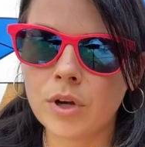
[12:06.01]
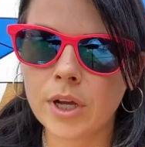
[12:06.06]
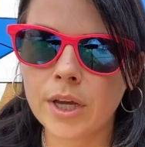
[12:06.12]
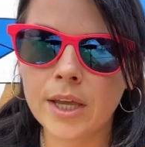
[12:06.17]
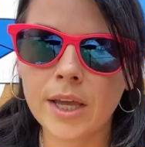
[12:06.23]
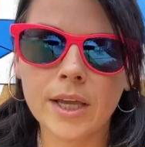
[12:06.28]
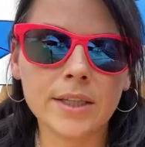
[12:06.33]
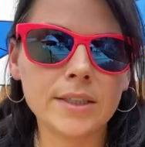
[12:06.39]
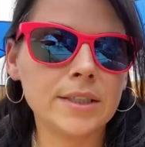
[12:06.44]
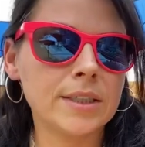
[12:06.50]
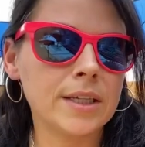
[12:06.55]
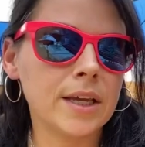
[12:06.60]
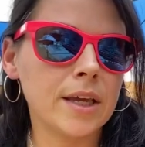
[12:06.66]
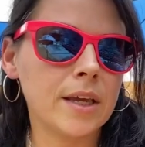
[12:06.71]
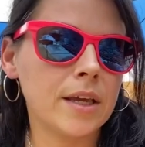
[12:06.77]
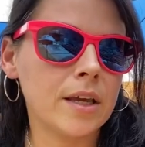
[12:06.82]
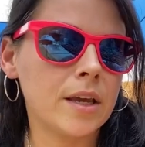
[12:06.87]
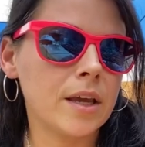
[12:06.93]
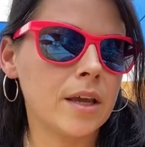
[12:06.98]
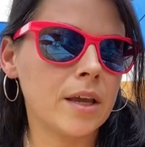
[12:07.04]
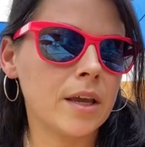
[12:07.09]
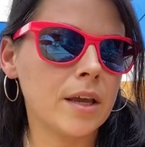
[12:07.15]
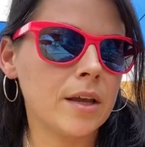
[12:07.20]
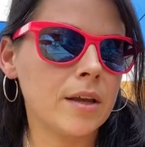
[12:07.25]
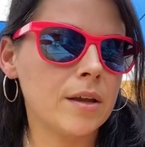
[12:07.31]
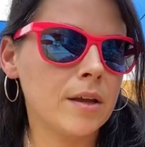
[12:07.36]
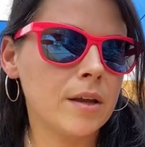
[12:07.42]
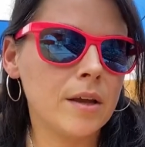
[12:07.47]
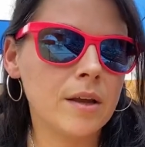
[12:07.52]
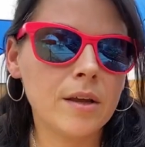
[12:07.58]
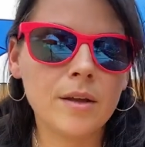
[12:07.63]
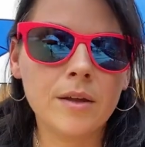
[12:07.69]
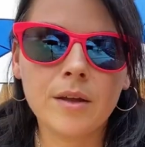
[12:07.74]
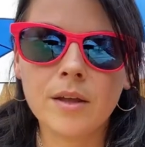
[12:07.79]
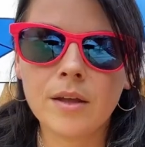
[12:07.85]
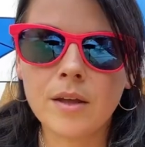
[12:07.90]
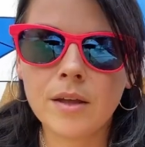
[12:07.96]
I can't say
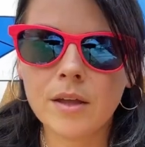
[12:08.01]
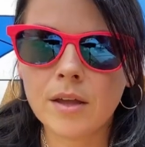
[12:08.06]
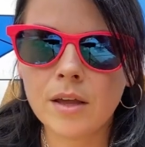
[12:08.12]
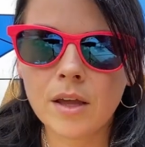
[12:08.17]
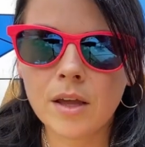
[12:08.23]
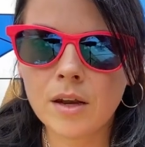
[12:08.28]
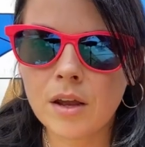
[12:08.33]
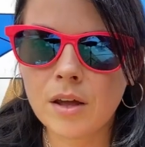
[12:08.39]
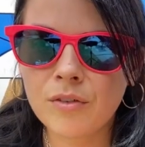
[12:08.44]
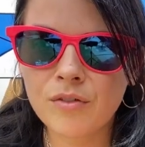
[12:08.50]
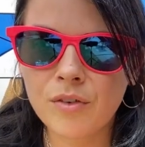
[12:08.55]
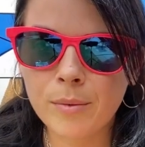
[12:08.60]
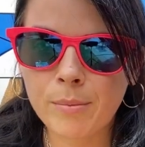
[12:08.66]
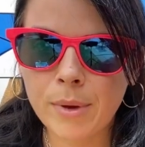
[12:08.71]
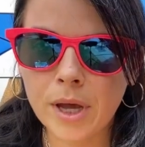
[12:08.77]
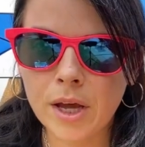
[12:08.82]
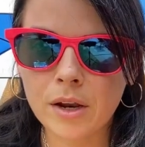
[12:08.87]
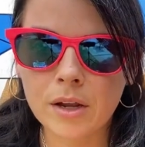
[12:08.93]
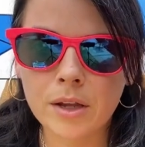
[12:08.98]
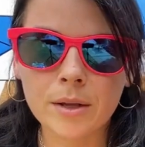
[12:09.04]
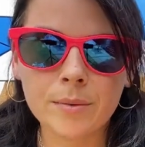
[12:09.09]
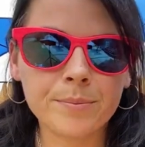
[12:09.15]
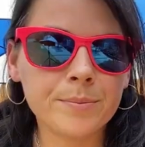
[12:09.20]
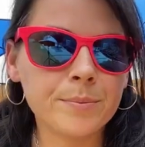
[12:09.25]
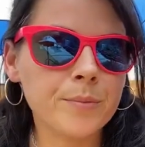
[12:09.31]
enough about it.